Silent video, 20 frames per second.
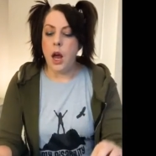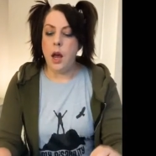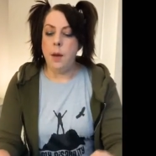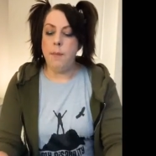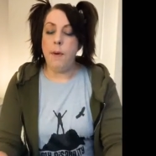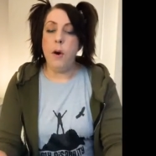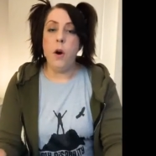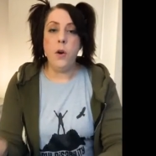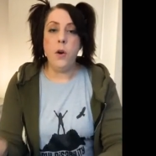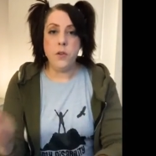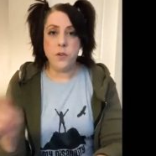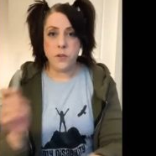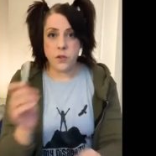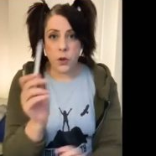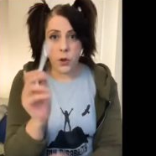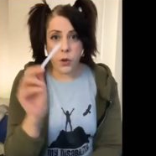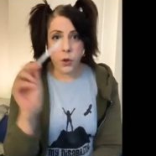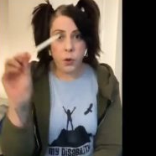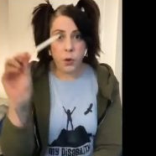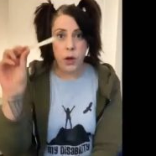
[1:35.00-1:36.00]

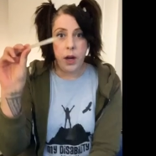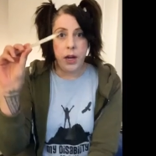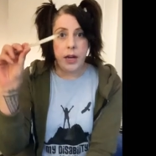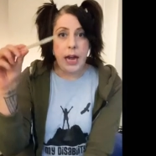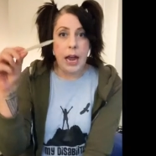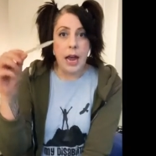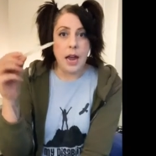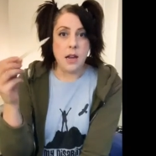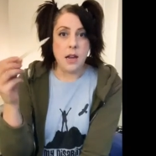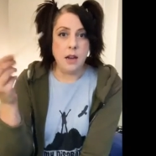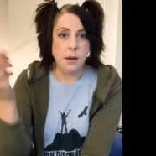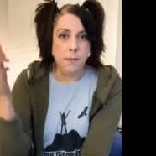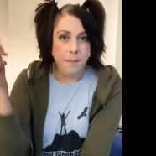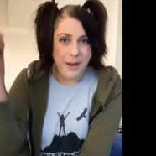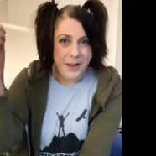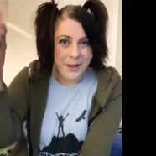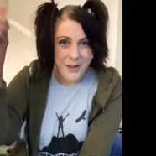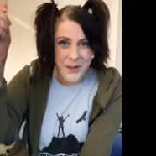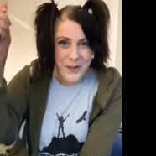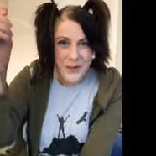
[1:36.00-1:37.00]
Also, again, my
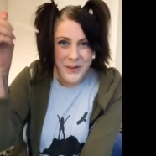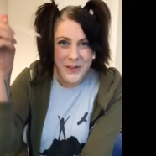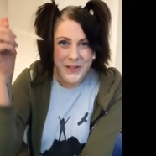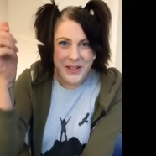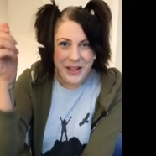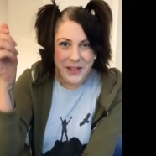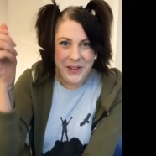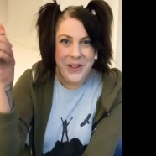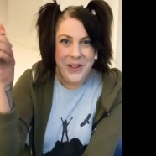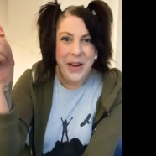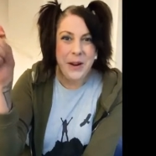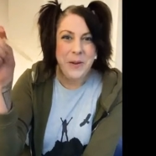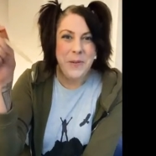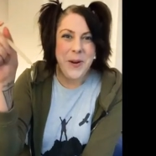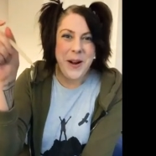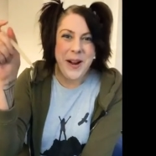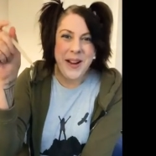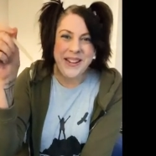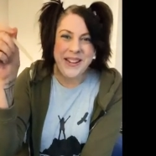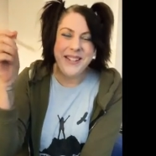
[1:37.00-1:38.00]
little selenite
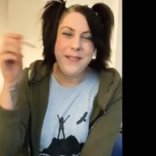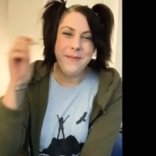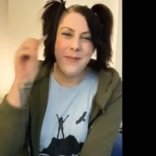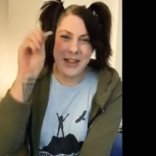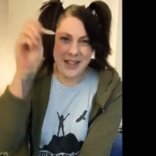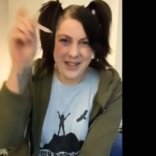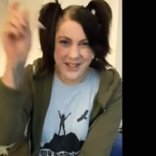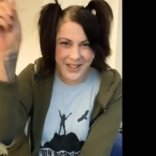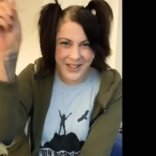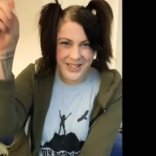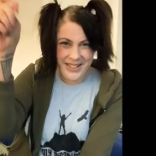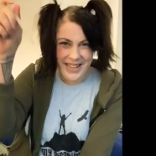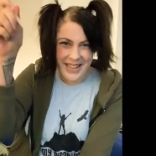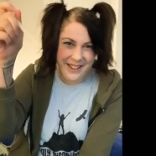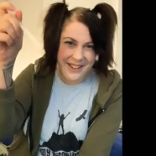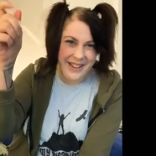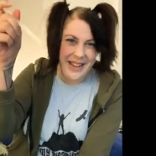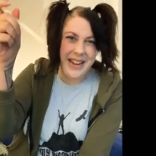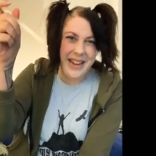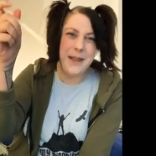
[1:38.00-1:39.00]
wand, my little
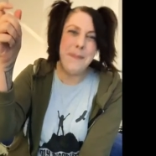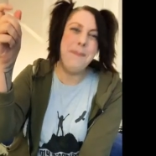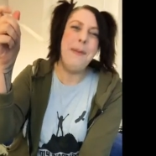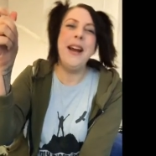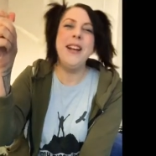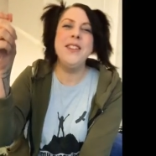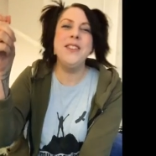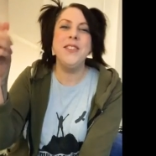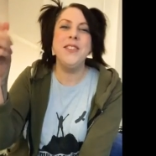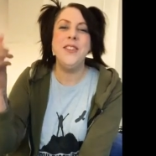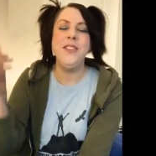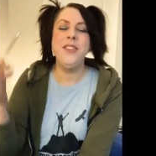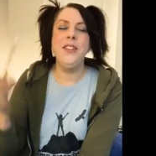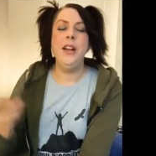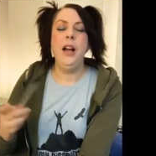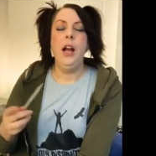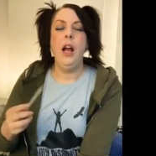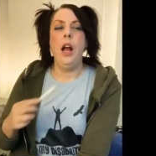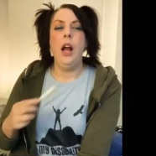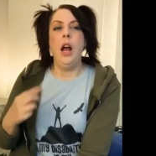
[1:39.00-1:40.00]
selenite pencil.
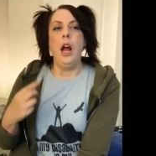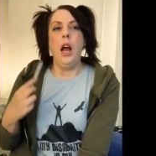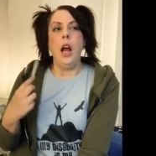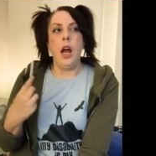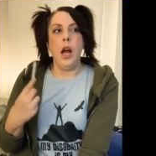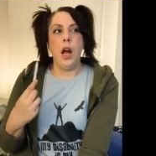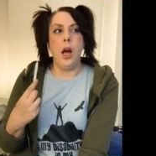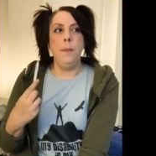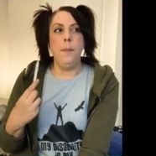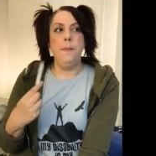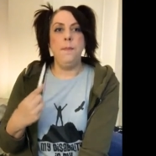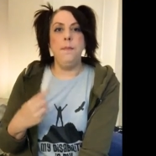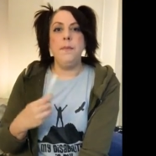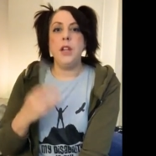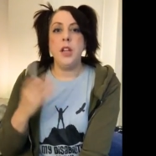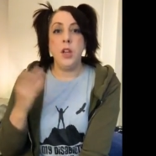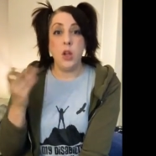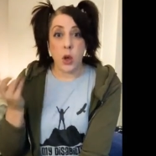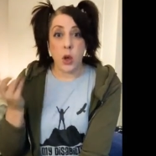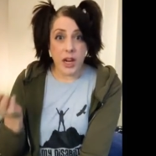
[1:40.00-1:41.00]

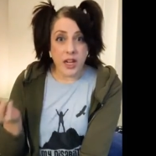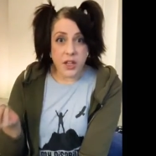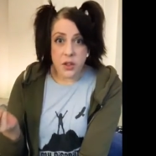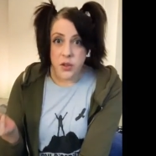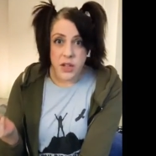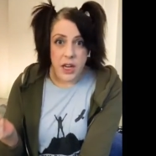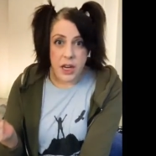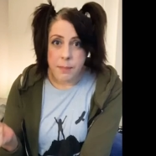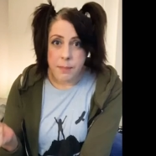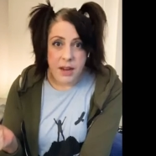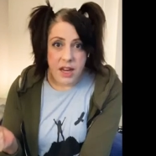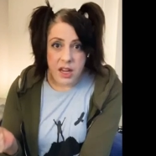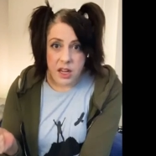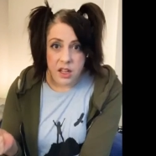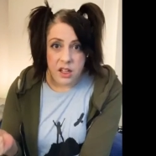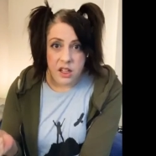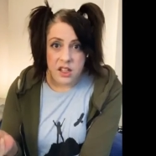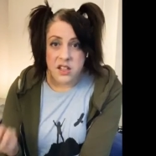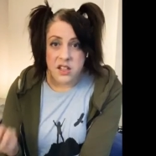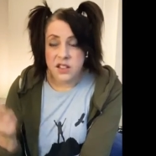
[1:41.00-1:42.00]
I do take
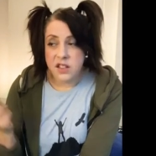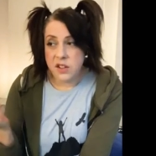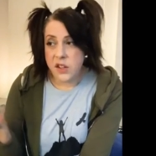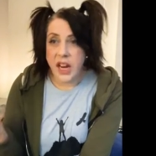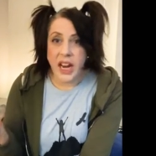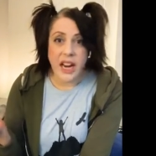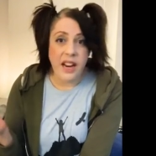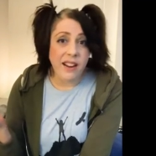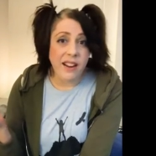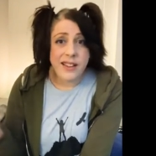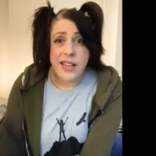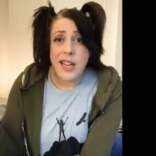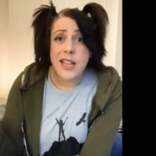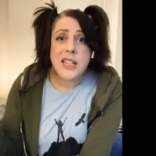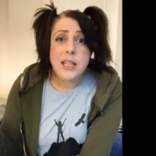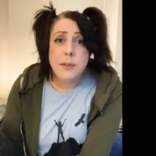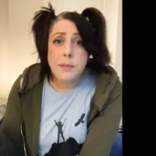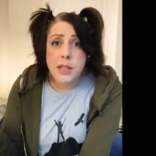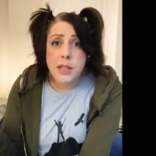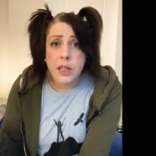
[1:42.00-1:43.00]
painkillers, okay? I take
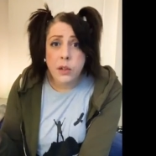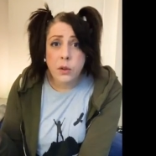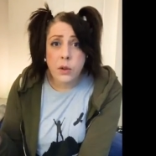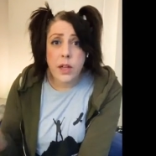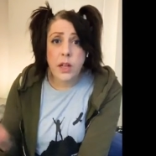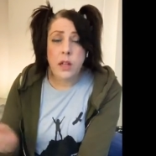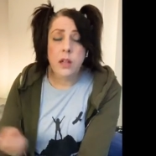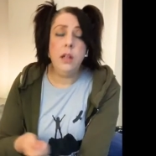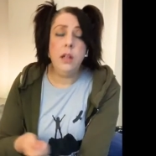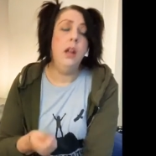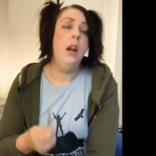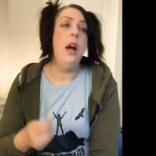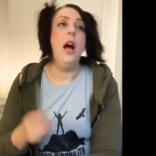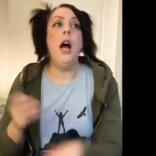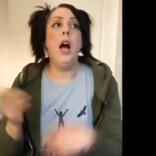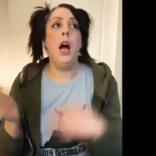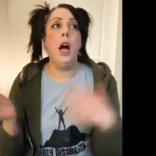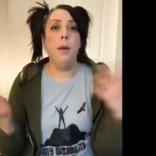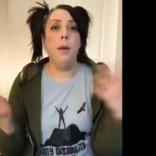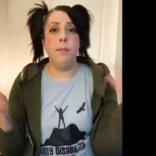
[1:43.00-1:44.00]
CBD oil,
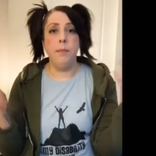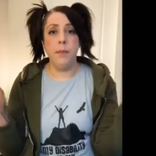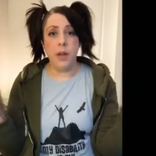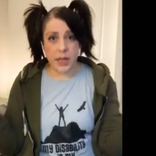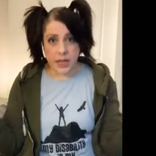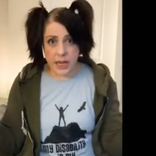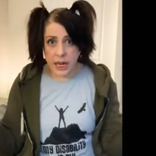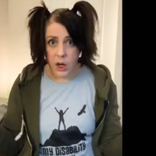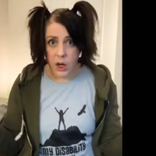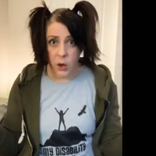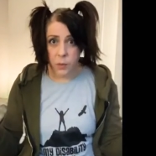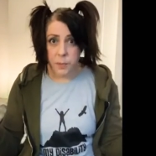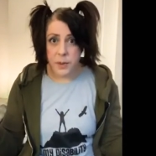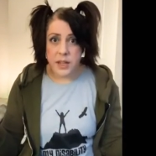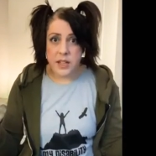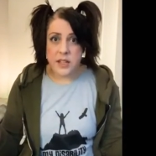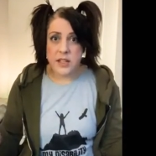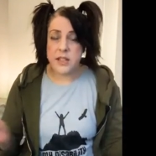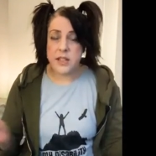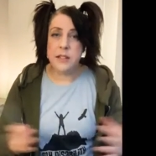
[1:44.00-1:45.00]
I take
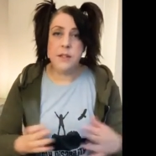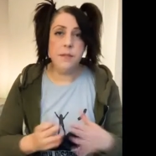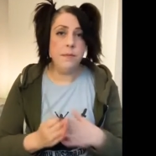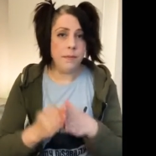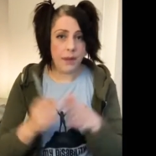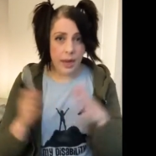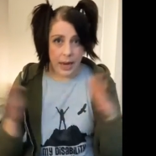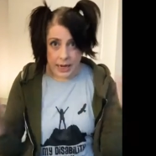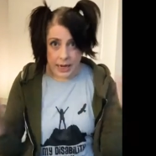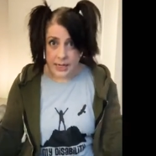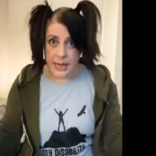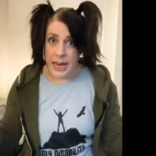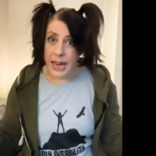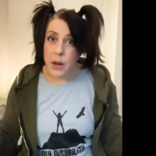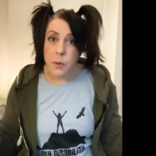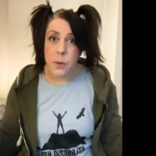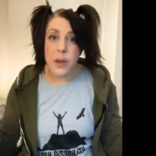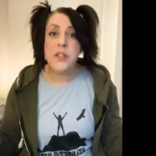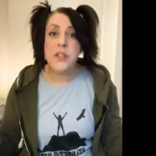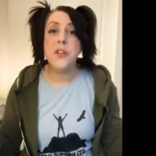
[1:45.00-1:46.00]
opiates, I take
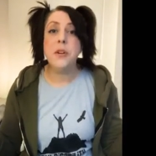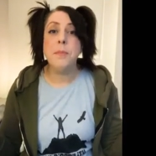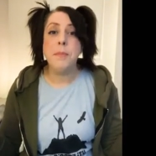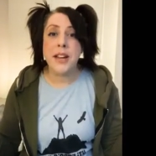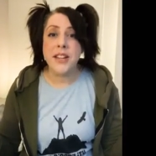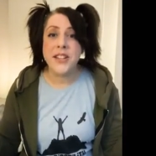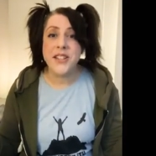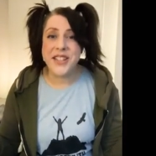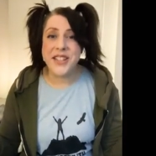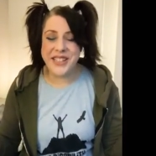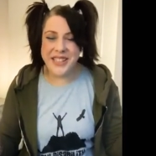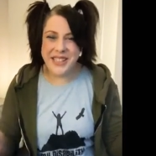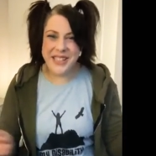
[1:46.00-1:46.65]
Western medicine.